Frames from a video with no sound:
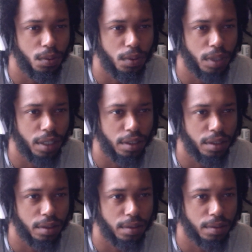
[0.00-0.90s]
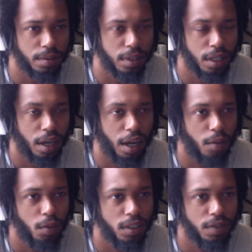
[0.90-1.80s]
like I
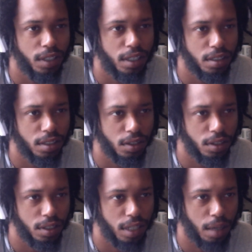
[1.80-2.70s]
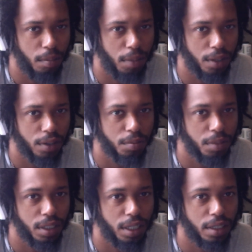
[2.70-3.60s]
wouldn't even necessarily say I'm better,
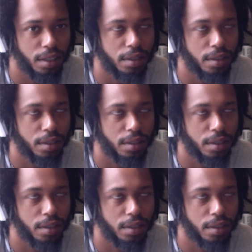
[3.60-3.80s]
but like